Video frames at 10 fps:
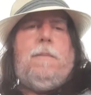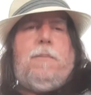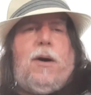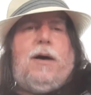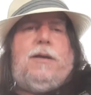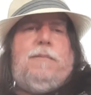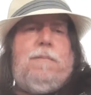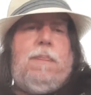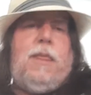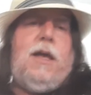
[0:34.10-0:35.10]
But
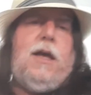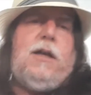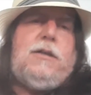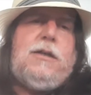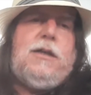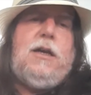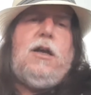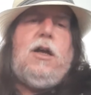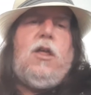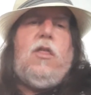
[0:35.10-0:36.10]

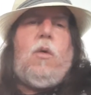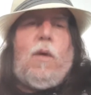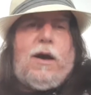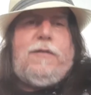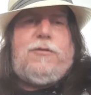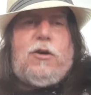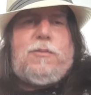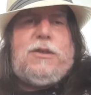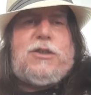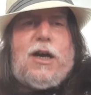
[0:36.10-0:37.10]
the wife
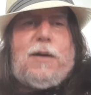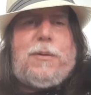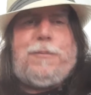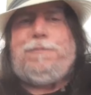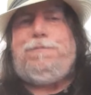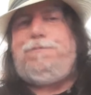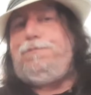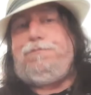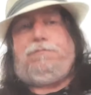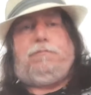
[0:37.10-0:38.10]
took me shopping.
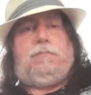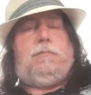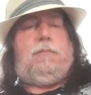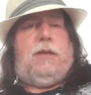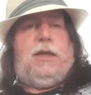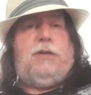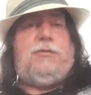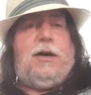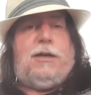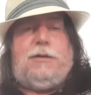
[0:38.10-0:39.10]
That's
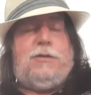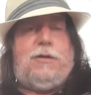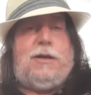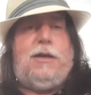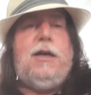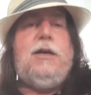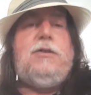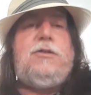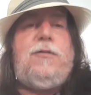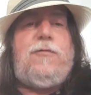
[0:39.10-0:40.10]
right.
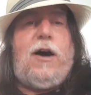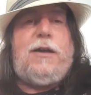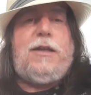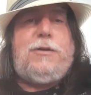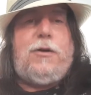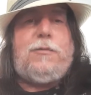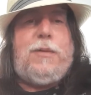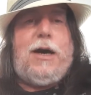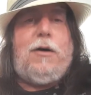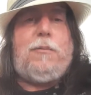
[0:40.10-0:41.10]
She finally took
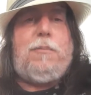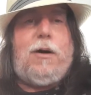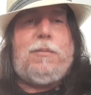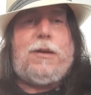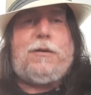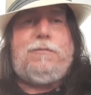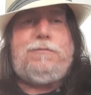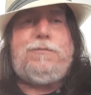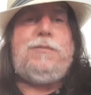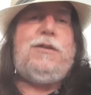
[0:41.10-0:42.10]
me out in public.
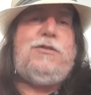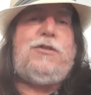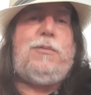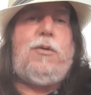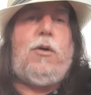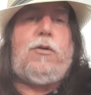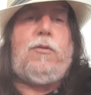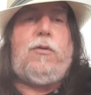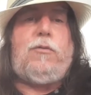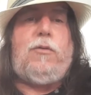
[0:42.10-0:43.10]
She broke
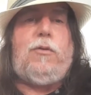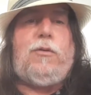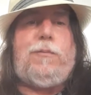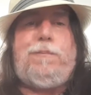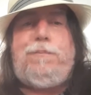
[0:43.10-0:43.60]
her own rule.